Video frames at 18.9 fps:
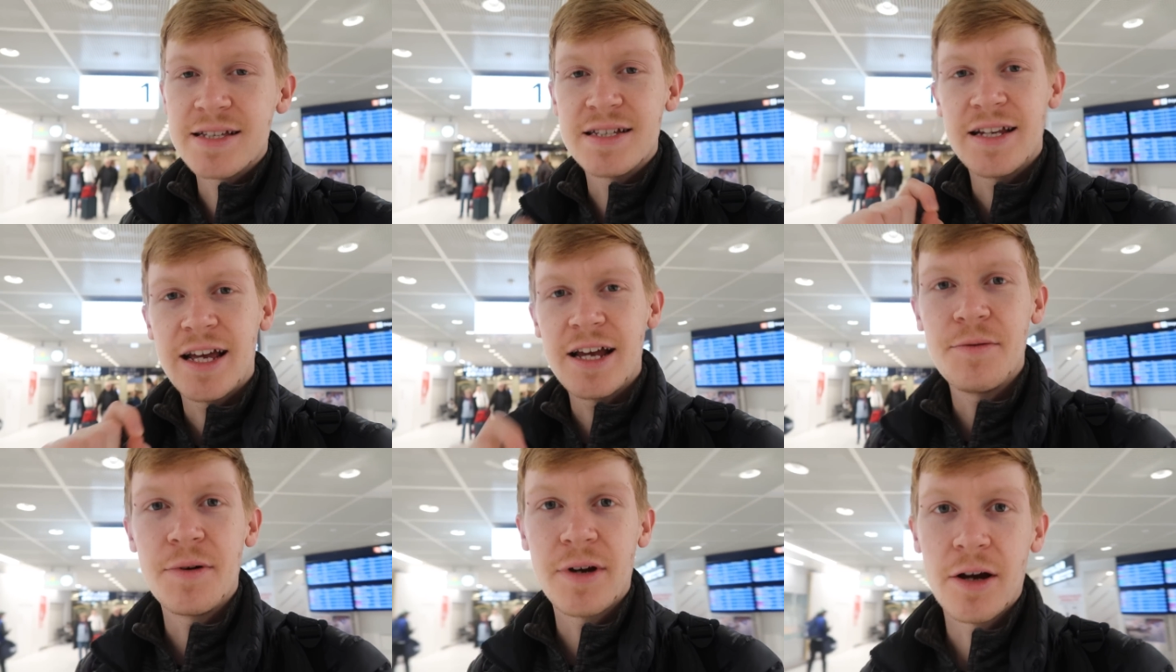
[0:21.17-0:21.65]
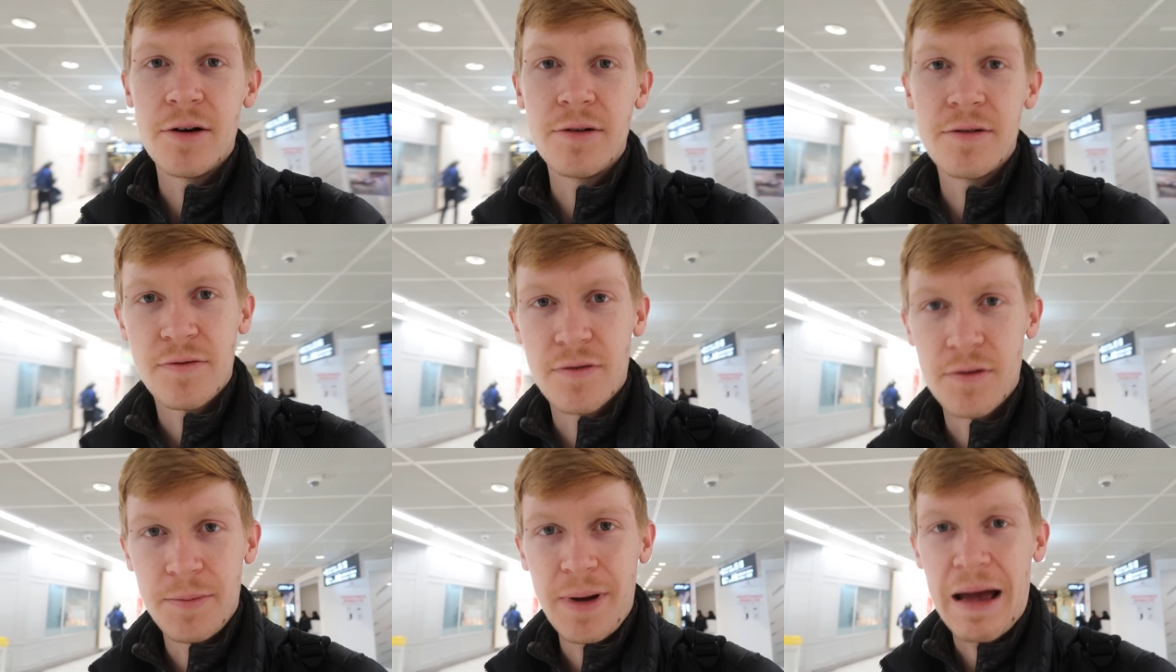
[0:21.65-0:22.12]
Today we're
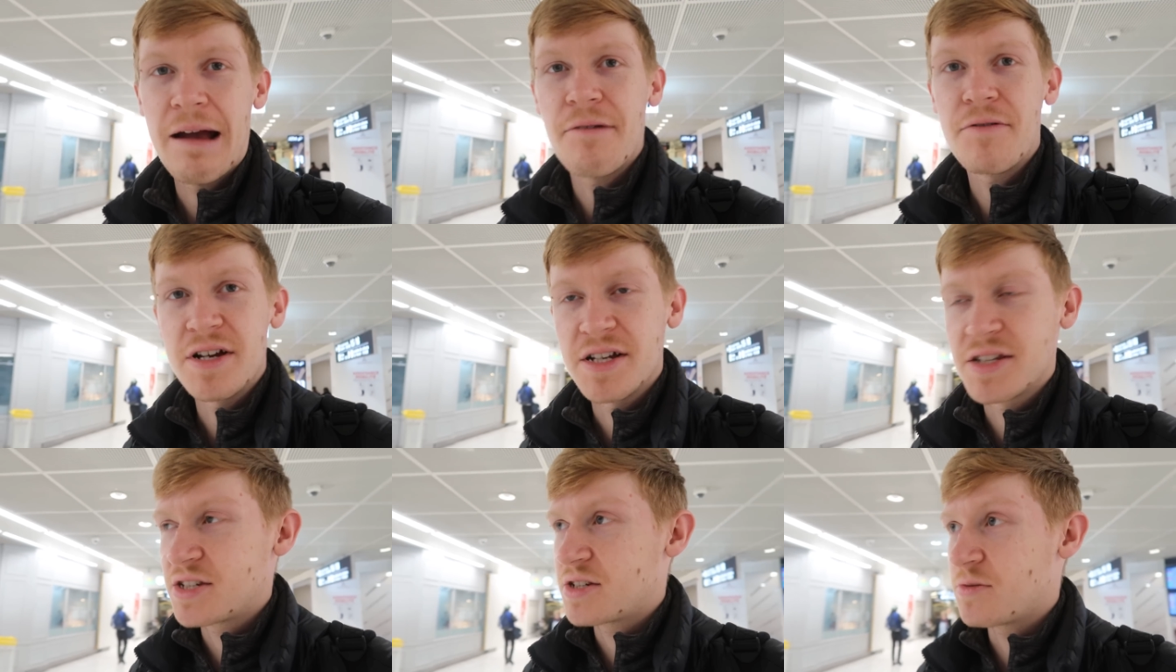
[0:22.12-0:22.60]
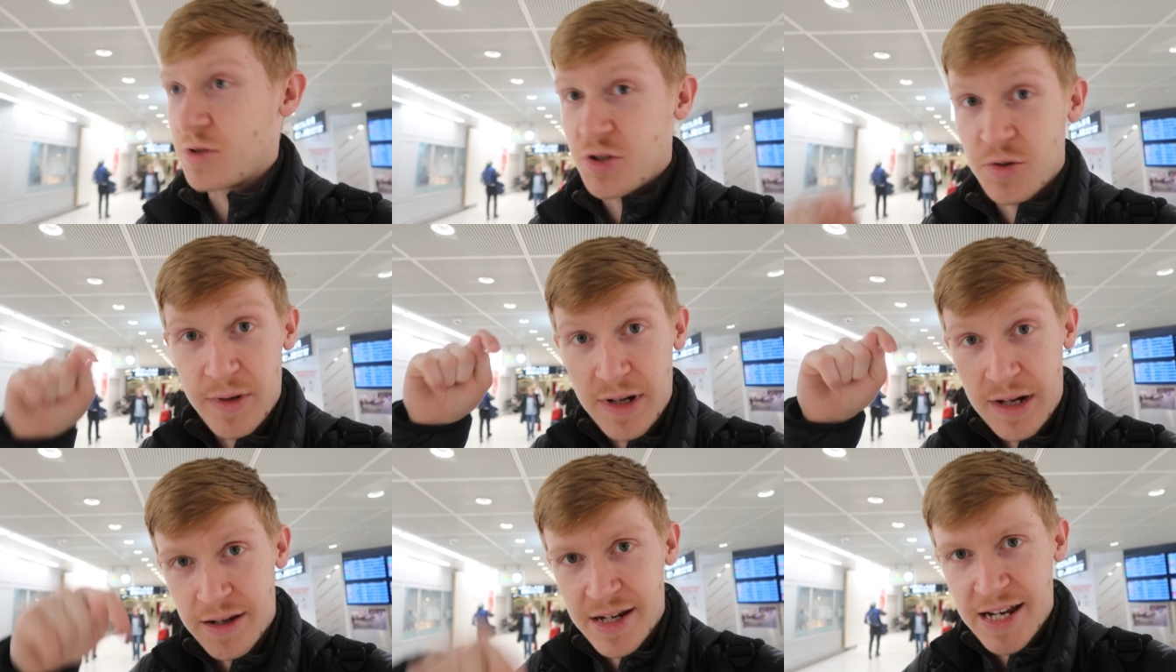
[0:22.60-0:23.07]
going from Paris, which
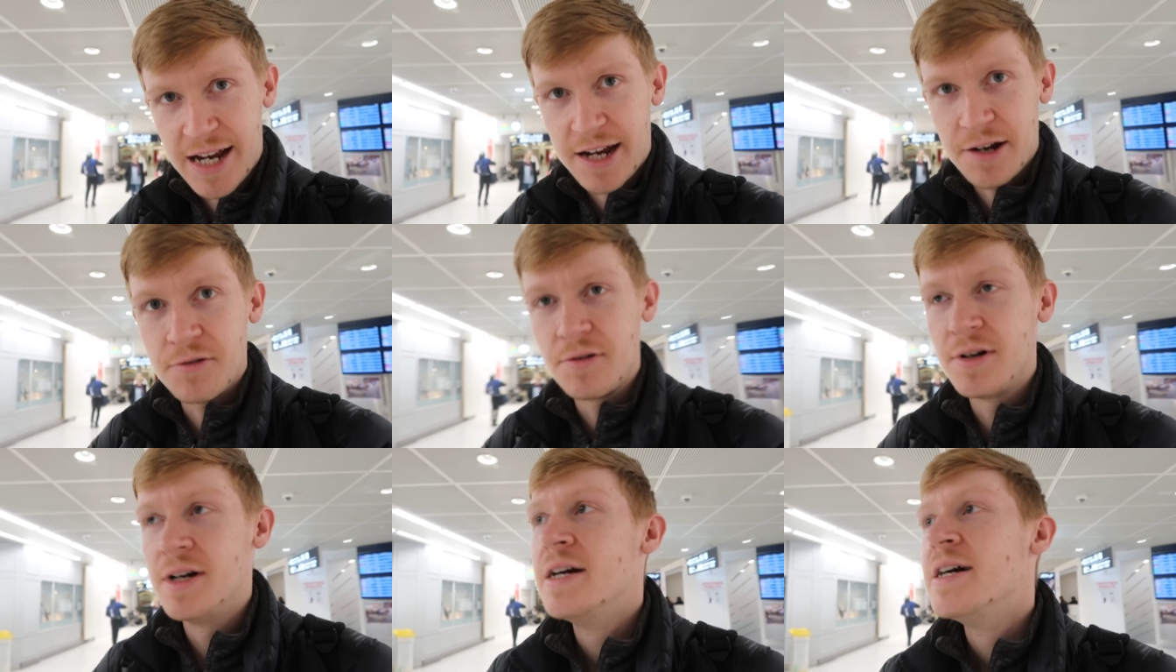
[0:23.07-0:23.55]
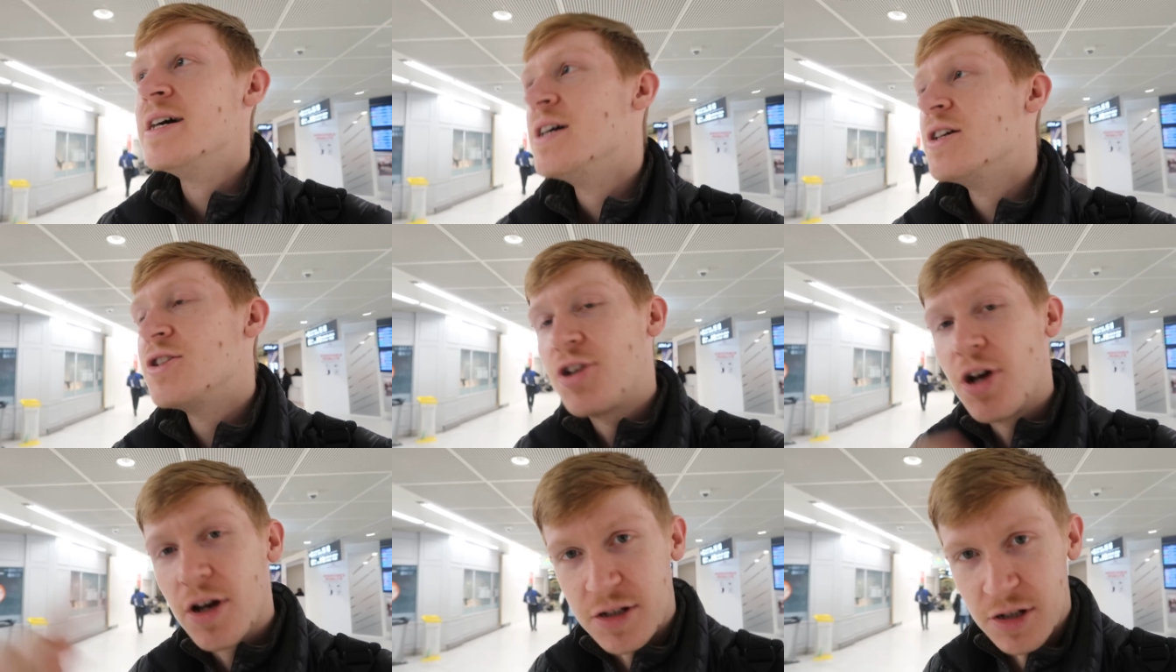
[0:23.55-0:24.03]
we are now,
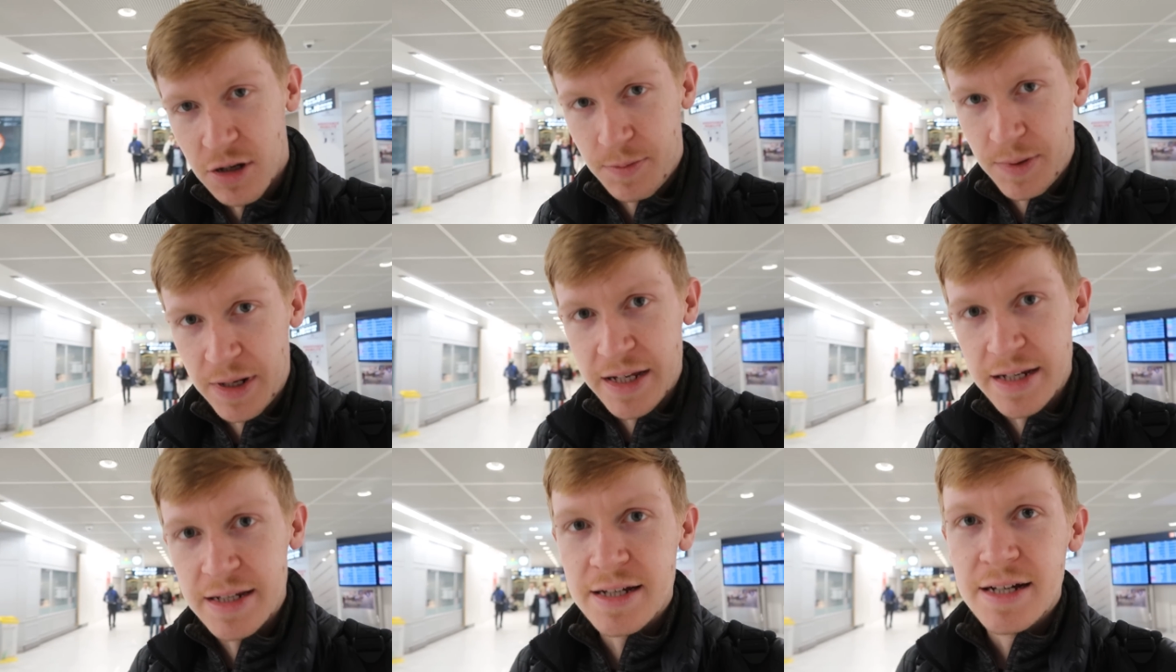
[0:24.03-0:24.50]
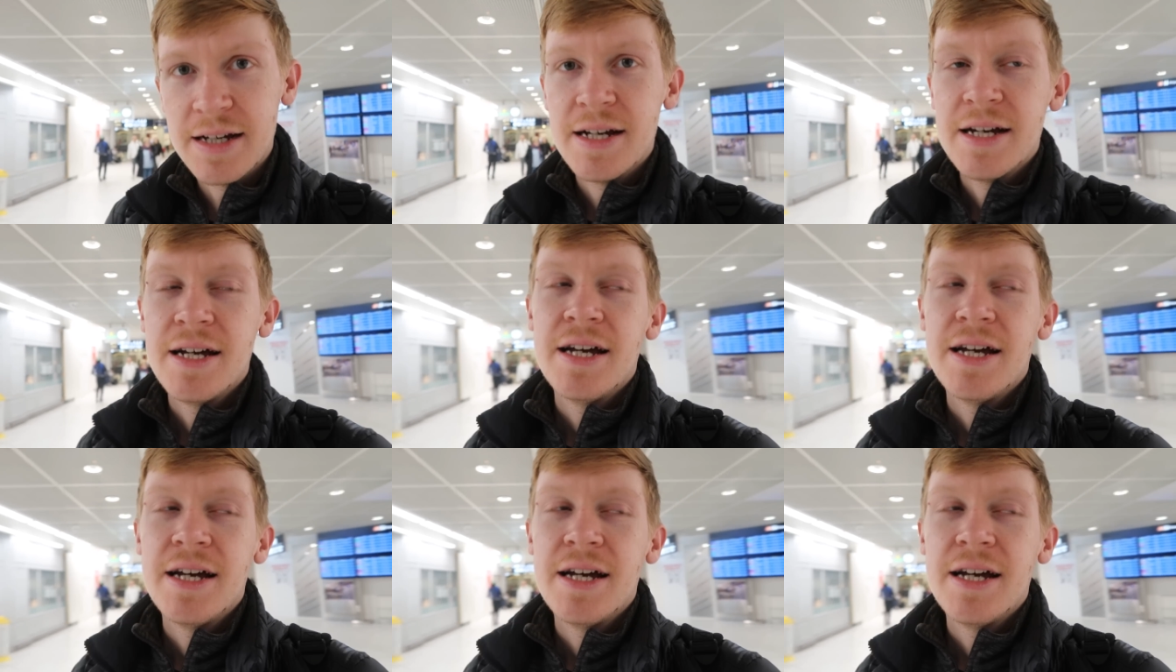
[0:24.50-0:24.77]
to Dublin,